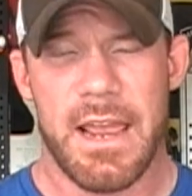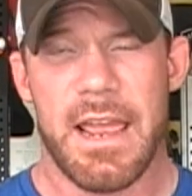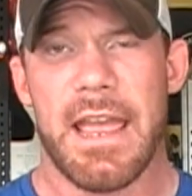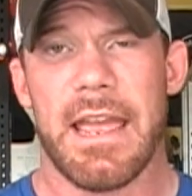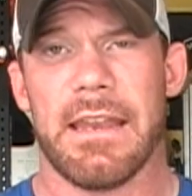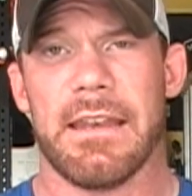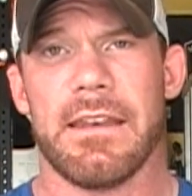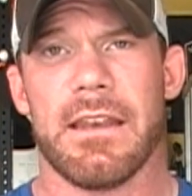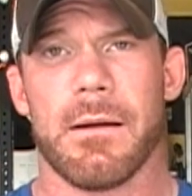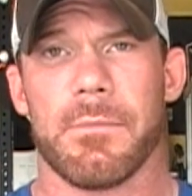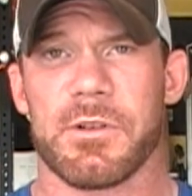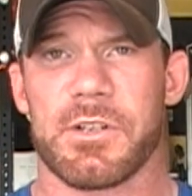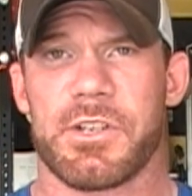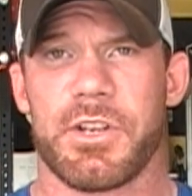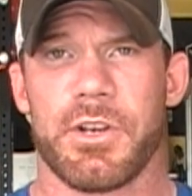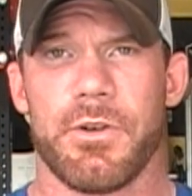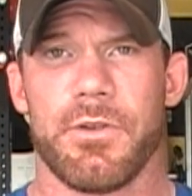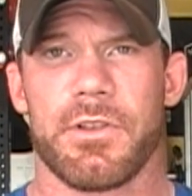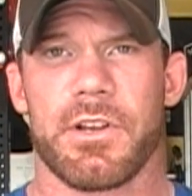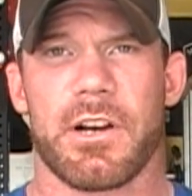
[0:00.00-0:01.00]
And number
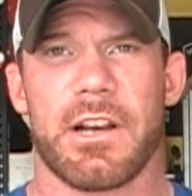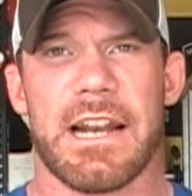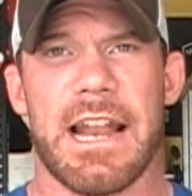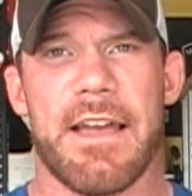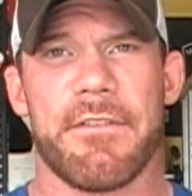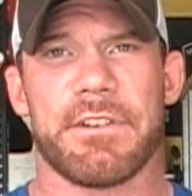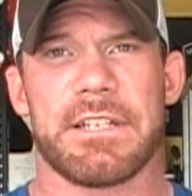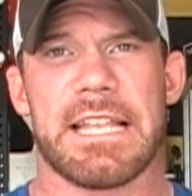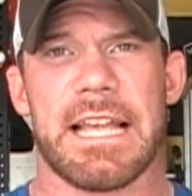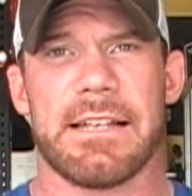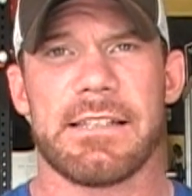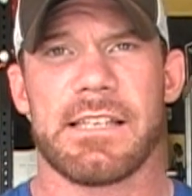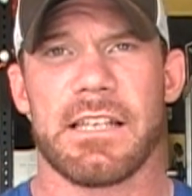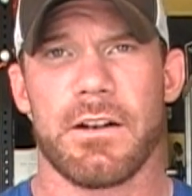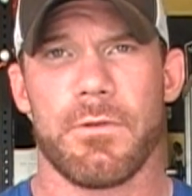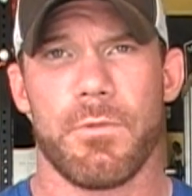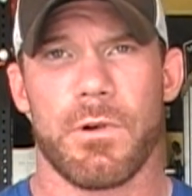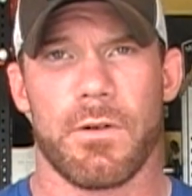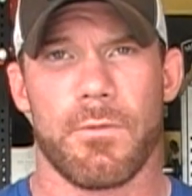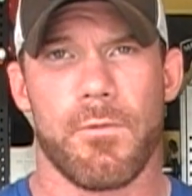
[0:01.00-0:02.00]
two, they're gonna have a tendency
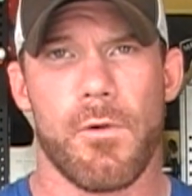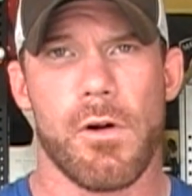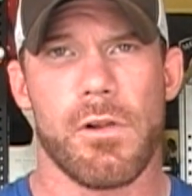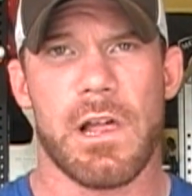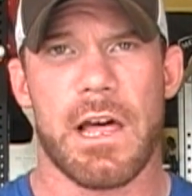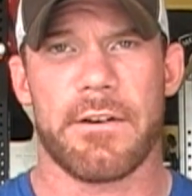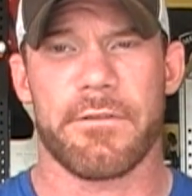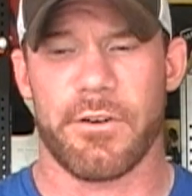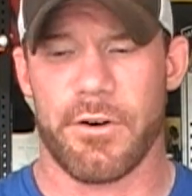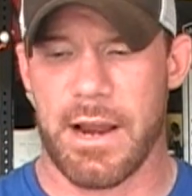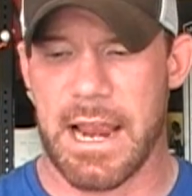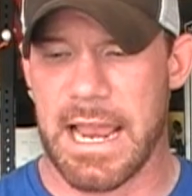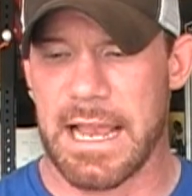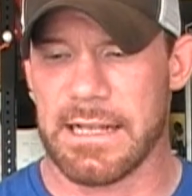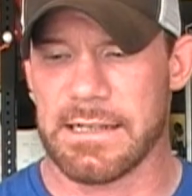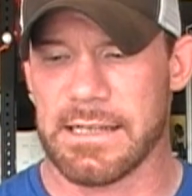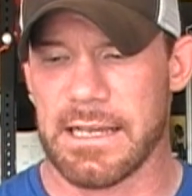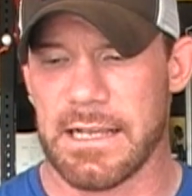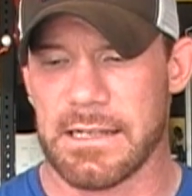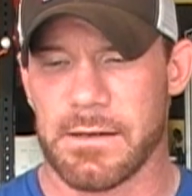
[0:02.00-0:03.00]
to wanna roll out of your
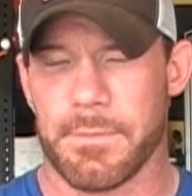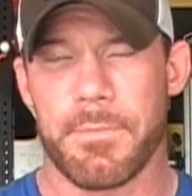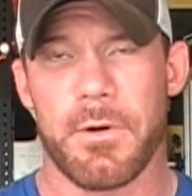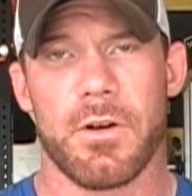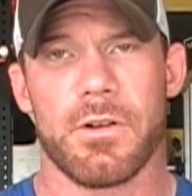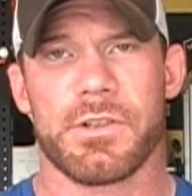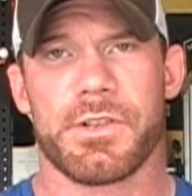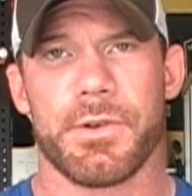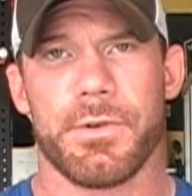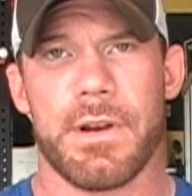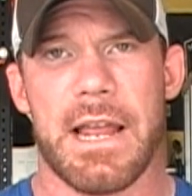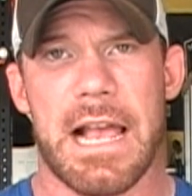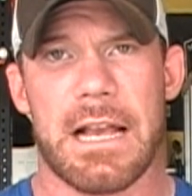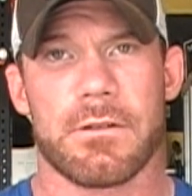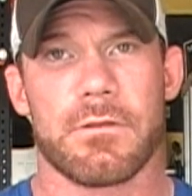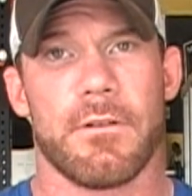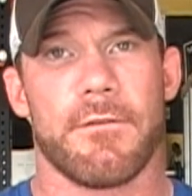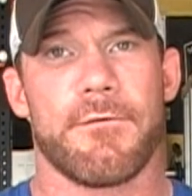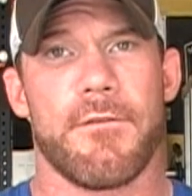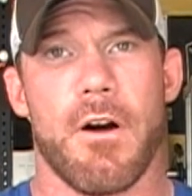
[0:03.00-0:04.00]
hands as opposed to an
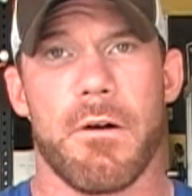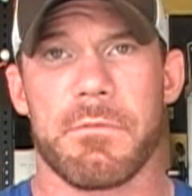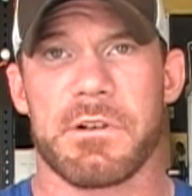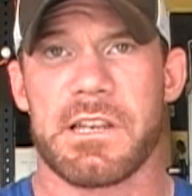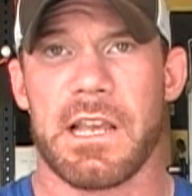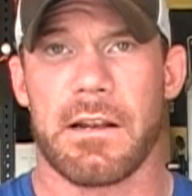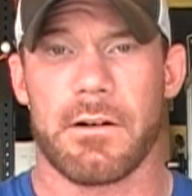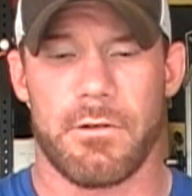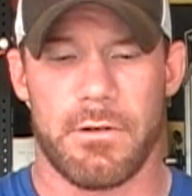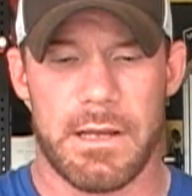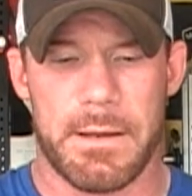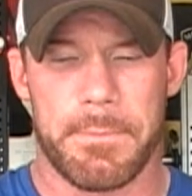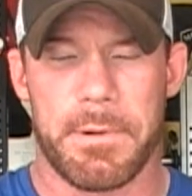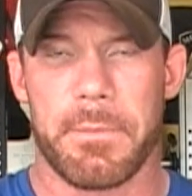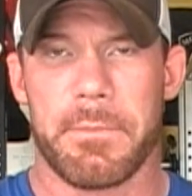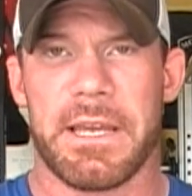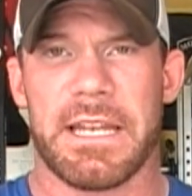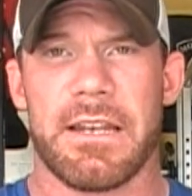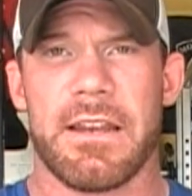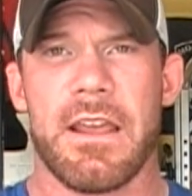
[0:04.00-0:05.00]
actual farmer's handle
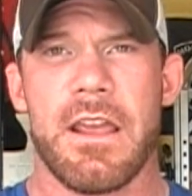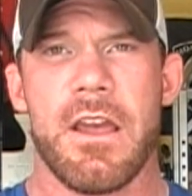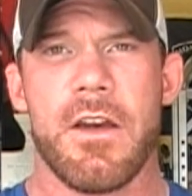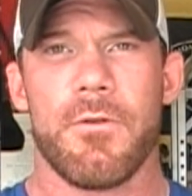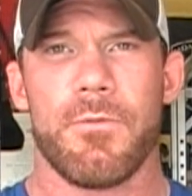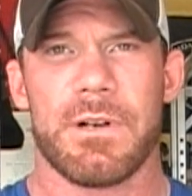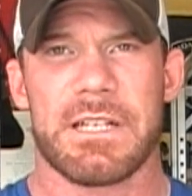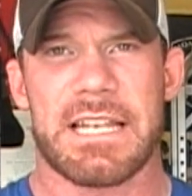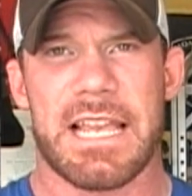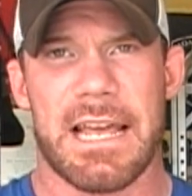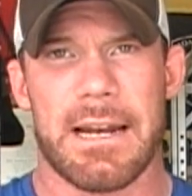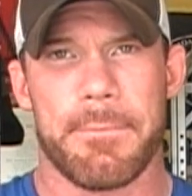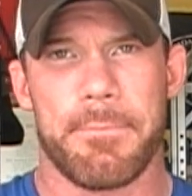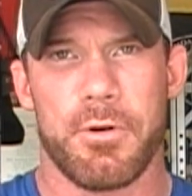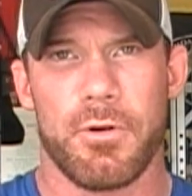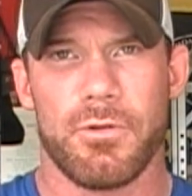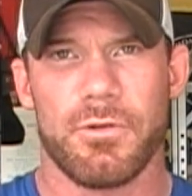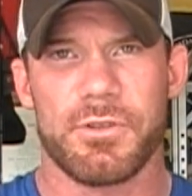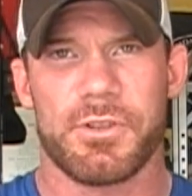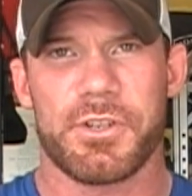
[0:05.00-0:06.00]
implement, which kinda
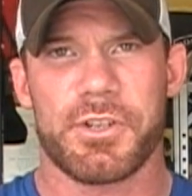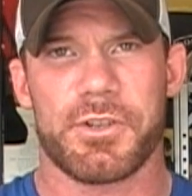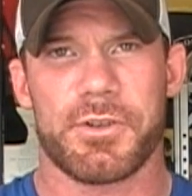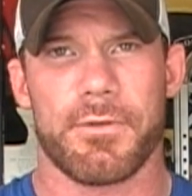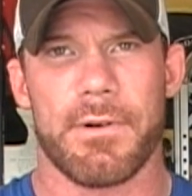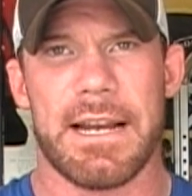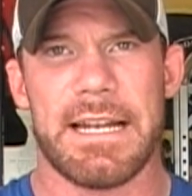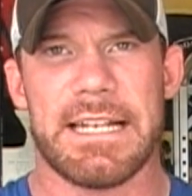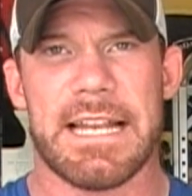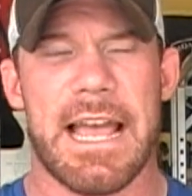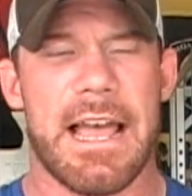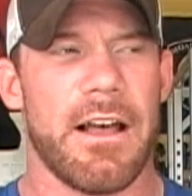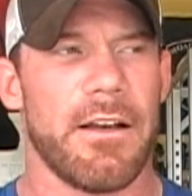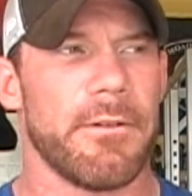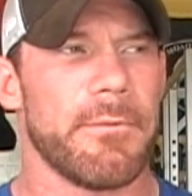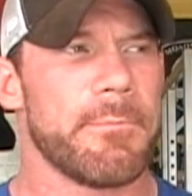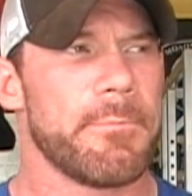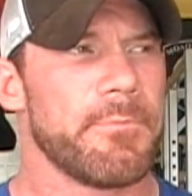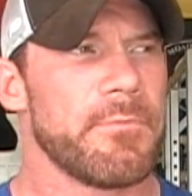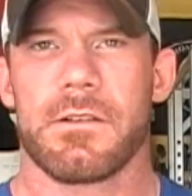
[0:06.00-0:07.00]
pulls straight
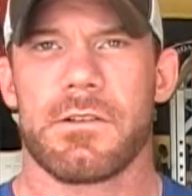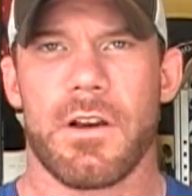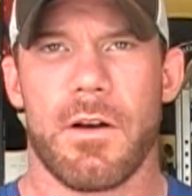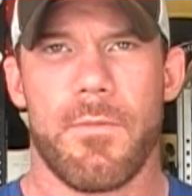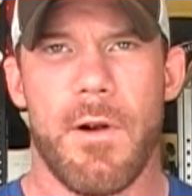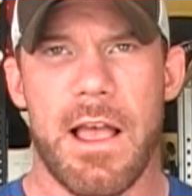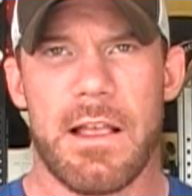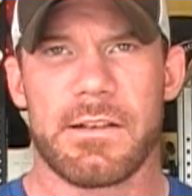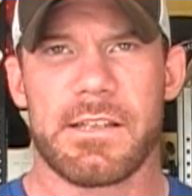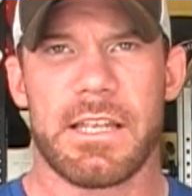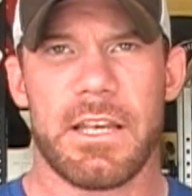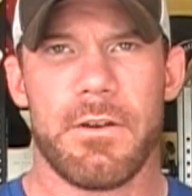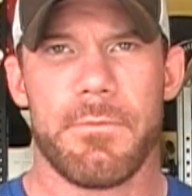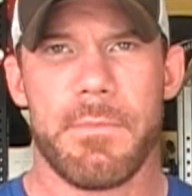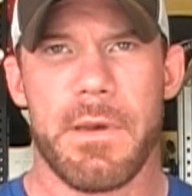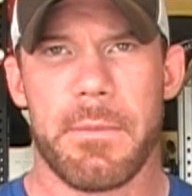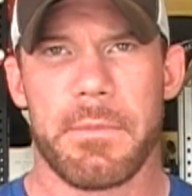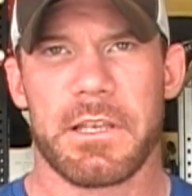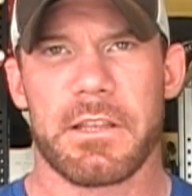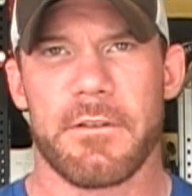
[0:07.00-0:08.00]
down. So I'd rather see you
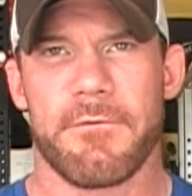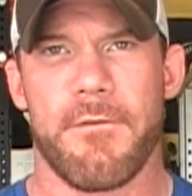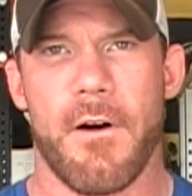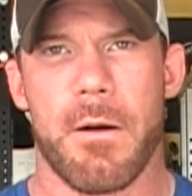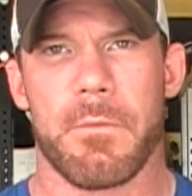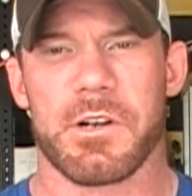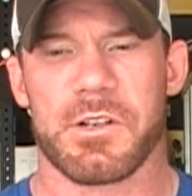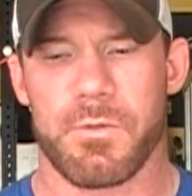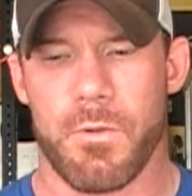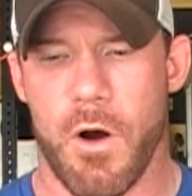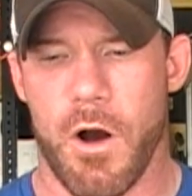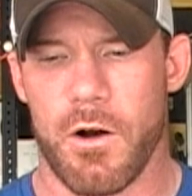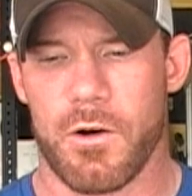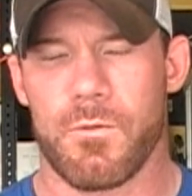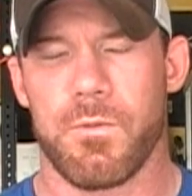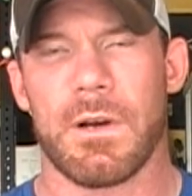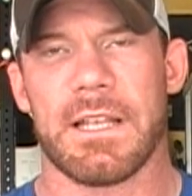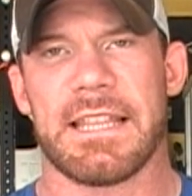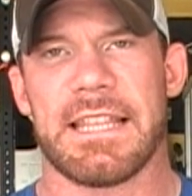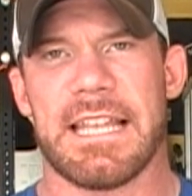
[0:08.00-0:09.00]
mimic the farmer's
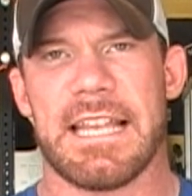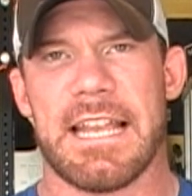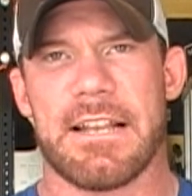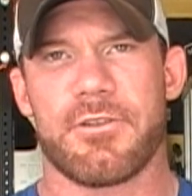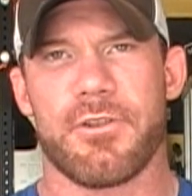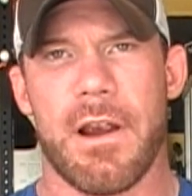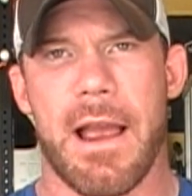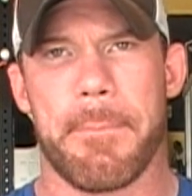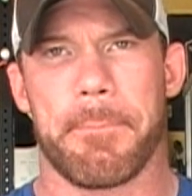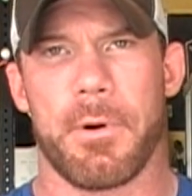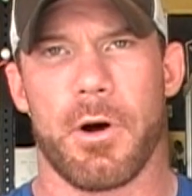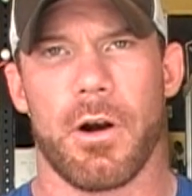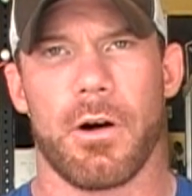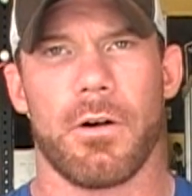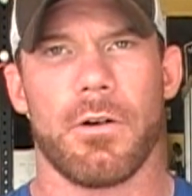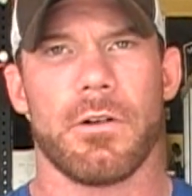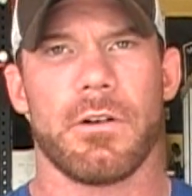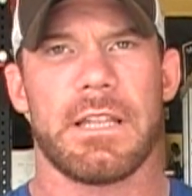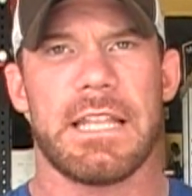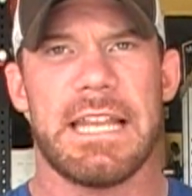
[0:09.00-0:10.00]
walk with the trap bar
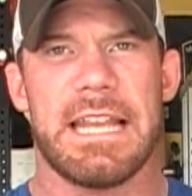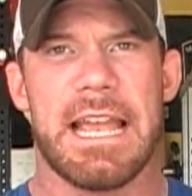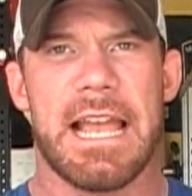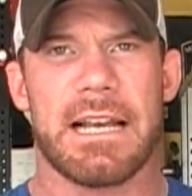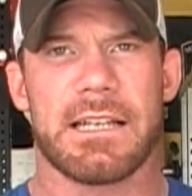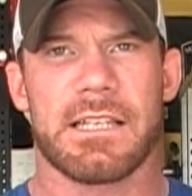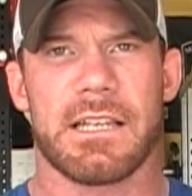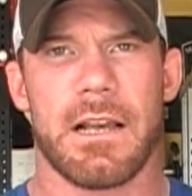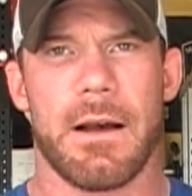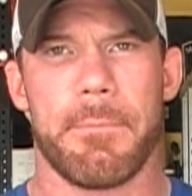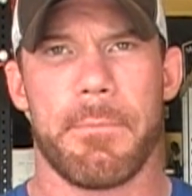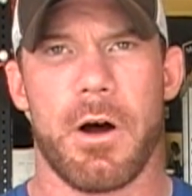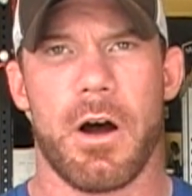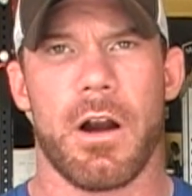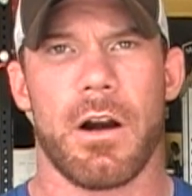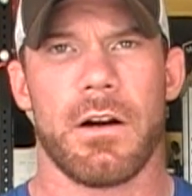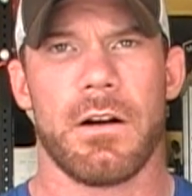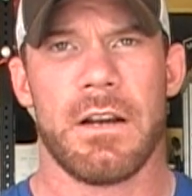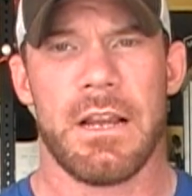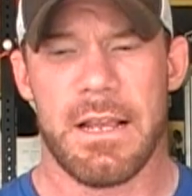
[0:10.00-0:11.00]
or the hexagon
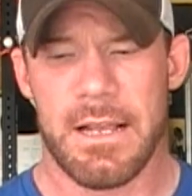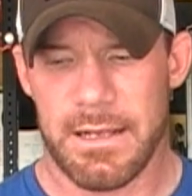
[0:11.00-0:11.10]
bar,